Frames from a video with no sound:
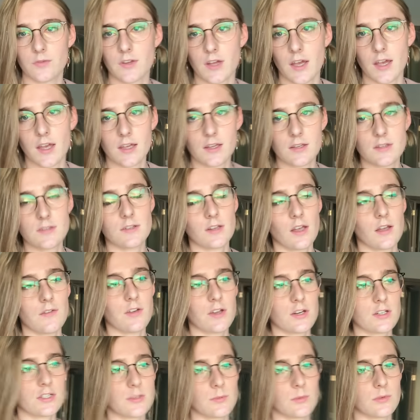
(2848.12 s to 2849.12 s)
days I've
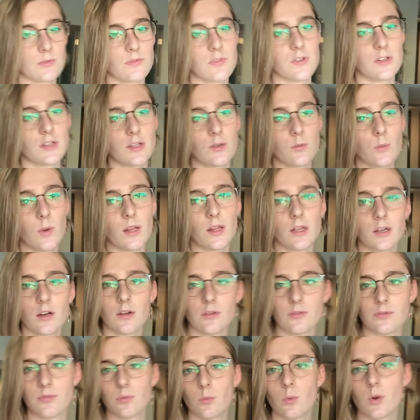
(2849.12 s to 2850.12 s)
actually been feeling well enough